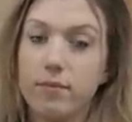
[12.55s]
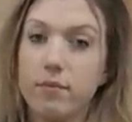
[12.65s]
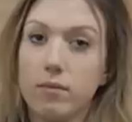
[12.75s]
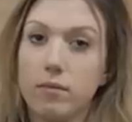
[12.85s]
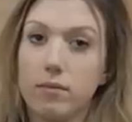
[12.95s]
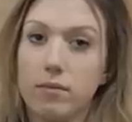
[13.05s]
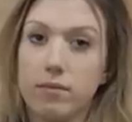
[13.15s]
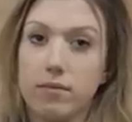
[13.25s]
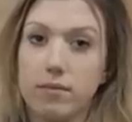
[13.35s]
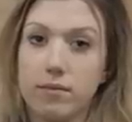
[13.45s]

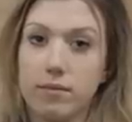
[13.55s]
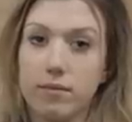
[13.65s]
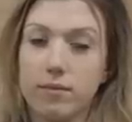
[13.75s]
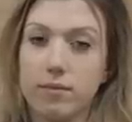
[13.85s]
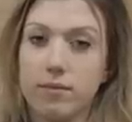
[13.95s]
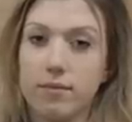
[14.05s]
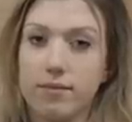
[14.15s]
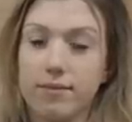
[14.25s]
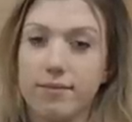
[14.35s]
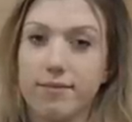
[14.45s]

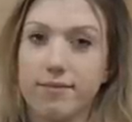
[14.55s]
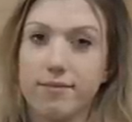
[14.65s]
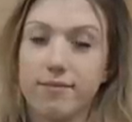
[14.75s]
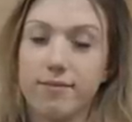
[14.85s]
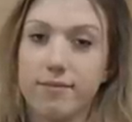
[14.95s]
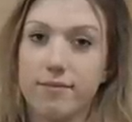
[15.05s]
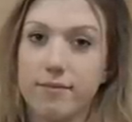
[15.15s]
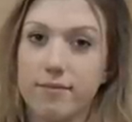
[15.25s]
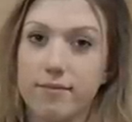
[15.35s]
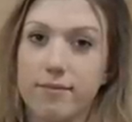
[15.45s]

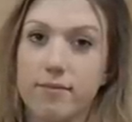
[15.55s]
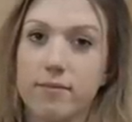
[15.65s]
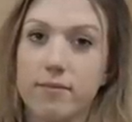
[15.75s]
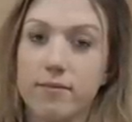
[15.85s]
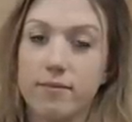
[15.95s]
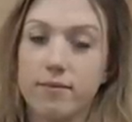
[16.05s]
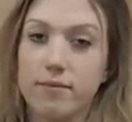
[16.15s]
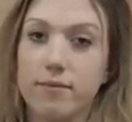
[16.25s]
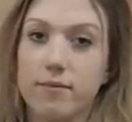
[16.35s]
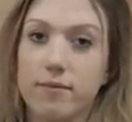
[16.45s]

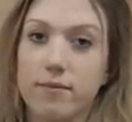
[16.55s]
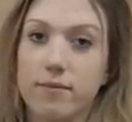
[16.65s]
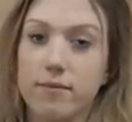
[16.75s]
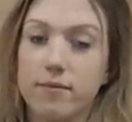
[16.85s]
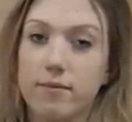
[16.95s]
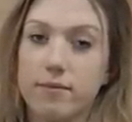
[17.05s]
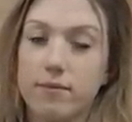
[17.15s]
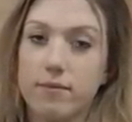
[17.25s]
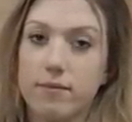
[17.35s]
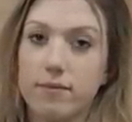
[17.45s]

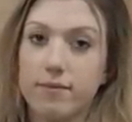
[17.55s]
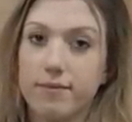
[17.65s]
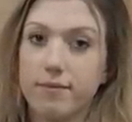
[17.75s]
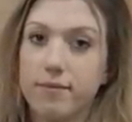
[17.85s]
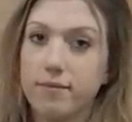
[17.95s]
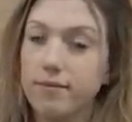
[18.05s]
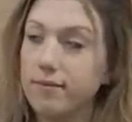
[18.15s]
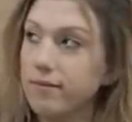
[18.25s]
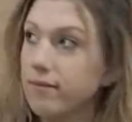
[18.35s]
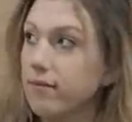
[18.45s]

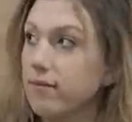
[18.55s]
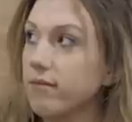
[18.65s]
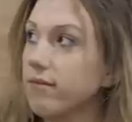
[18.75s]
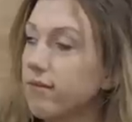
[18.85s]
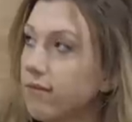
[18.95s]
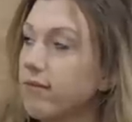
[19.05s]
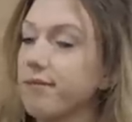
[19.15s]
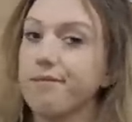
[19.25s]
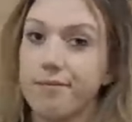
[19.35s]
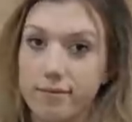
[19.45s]

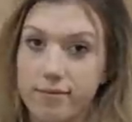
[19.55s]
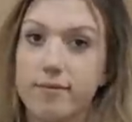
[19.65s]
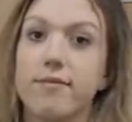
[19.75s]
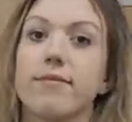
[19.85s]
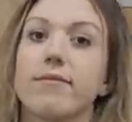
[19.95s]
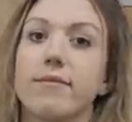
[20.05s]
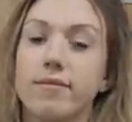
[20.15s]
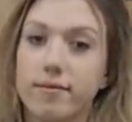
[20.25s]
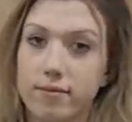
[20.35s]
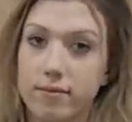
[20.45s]
This person isn't speaking.